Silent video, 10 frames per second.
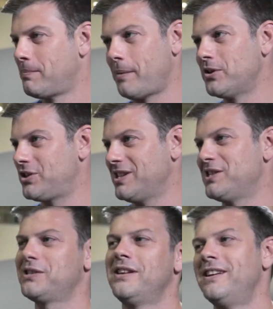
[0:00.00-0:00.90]
published
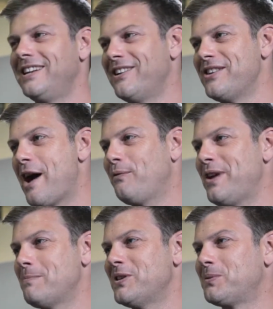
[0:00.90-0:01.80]
his, you know, now
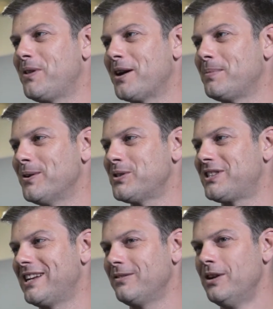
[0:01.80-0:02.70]
famous blog
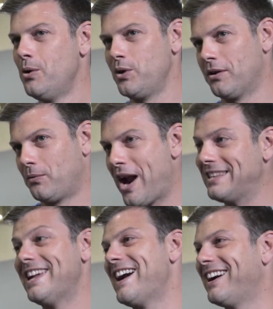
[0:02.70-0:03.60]
post, and we were
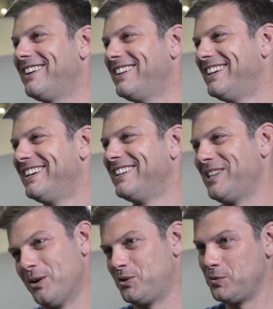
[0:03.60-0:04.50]
right there,
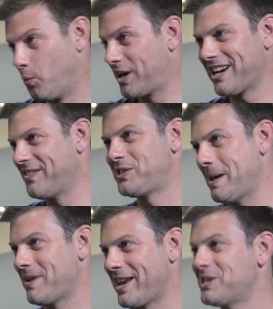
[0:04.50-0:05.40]
you know, working on the
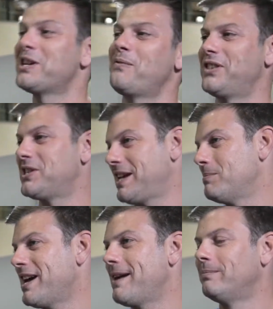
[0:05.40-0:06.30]
same kind of stuff at the
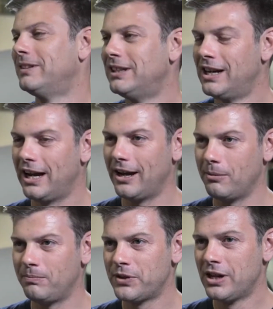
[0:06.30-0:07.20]
same time.
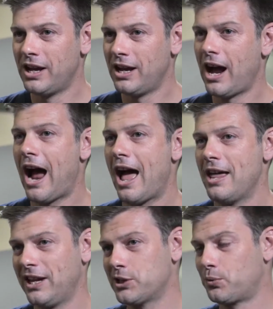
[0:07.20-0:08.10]
Um,
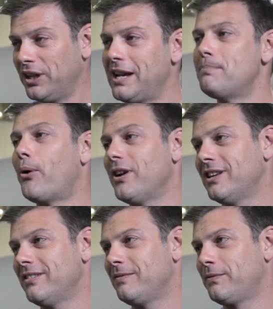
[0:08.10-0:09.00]
I think it's really
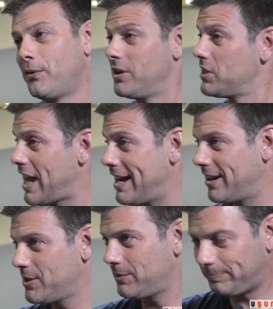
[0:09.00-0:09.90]
important for
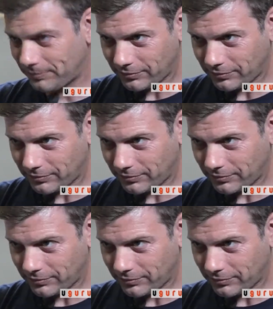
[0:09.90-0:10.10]
designers